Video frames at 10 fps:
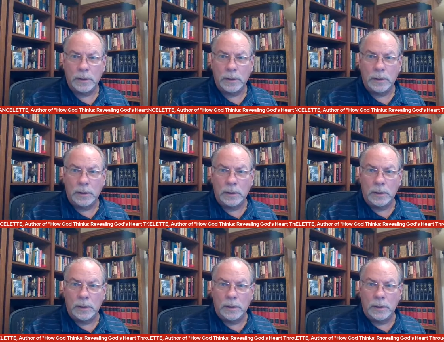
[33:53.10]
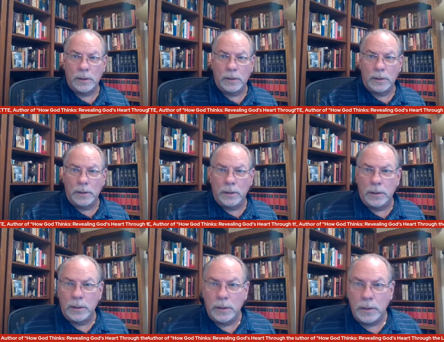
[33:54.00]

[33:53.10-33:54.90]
No one is speaking in this clip.